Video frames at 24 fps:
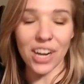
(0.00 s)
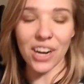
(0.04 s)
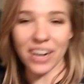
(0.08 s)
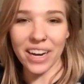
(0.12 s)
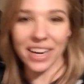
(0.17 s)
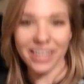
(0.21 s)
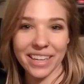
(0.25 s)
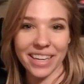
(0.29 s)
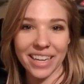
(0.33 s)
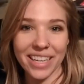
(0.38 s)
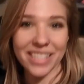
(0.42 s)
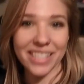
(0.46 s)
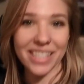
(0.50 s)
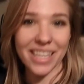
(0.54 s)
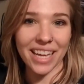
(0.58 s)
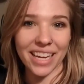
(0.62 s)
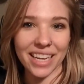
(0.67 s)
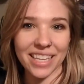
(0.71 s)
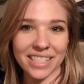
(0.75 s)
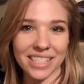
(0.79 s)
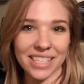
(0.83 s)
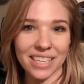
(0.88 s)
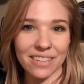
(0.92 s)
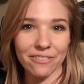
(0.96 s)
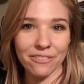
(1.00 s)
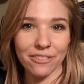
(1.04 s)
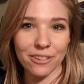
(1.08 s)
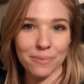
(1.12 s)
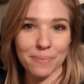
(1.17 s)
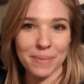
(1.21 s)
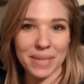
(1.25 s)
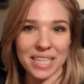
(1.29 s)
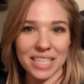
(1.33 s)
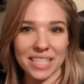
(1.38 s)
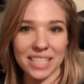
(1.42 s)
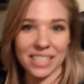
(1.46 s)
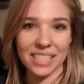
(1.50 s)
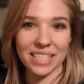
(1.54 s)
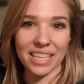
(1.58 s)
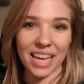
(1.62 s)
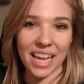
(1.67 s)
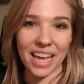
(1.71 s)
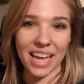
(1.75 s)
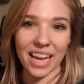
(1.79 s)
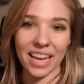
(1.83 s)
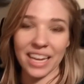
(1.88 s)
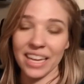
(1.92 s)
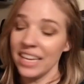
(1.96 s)
Alright guys, that is it for me
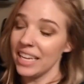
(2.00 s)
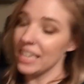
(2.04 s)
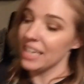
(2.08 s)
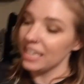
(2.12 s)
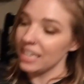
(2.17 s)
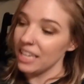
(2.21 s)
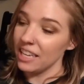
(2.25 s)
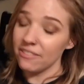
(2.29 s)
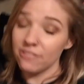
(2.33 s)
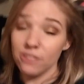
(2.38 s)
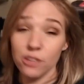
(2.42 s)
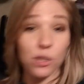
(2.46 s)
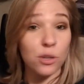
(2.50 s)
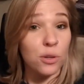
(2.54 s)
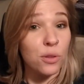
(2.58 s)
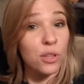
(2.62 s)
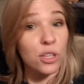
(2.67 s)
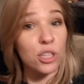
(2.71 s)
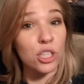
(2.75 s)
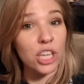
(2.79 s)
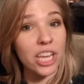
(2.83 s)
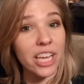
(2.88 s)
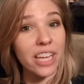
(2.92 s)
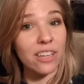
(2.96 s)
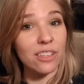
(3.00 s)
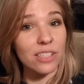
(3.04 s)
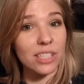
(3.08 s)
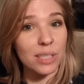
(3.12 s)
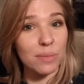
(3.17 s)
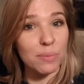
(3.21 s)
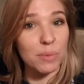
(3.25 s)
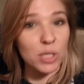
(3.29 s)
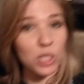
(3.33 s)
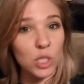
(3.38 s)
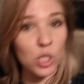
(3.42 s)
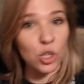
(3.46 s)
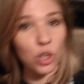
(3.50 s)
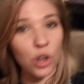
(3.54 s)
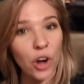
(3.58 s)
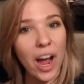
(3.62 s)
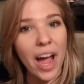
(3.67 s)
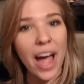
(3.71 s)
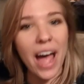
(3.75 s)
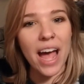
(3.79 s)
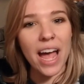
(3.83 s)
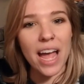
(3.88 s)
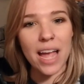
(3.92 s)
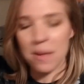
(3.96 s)
today. If you're new to the channel,
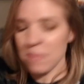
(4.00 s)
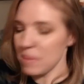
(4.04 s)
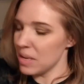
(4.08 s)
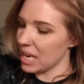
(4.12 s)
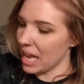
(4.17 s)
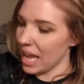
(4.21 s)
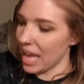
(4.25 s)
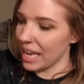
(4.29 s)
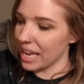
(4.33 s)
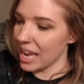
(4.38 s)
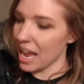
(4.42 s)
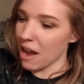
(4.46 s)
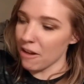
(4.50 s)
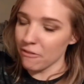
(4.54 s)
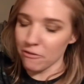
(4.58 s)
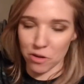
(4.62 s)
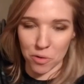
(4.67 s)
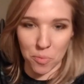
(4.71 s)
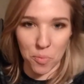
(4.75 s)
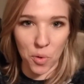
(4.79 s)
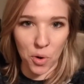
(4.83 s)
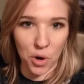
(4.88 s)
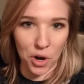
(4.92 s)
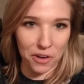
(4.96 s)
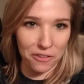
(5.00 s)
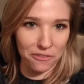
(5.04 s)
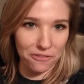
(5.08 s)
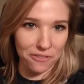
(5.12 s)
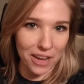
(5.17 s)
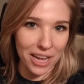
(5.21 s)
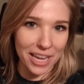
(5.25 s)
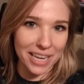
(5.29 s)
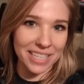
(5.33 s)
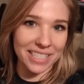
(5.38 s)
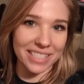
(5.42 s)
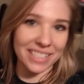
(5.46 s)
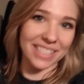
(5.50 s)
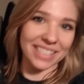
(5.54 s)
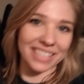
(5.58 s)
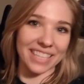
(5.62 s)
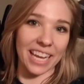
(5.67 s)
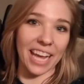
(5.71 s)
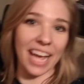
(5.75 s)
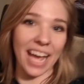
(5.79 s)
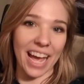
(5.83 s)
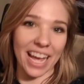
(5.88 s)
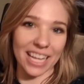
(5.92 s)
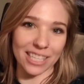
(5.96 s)
subscribe and hang out for more fun
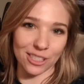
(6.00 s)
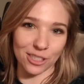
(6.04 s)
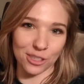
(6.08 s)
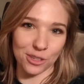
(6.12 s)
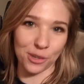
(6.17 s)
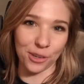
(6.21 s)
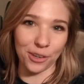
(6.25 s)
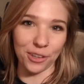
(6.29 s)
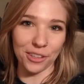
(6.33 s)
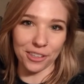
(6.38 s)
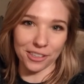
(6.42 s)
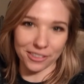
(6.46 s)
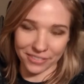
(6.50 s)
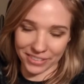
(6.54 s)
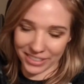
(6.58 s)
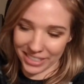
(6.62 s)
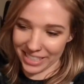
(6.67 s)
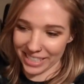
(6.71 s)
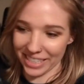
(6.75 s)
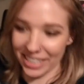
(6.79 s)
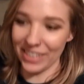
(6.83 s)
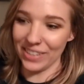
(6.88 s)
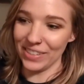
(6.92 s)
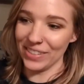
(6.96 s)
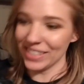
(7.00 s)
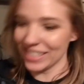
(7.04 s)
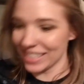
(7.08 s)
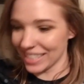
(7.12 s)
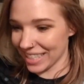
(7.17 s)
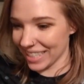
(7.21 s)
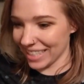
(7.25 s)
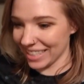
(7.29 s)
cat stroller videos.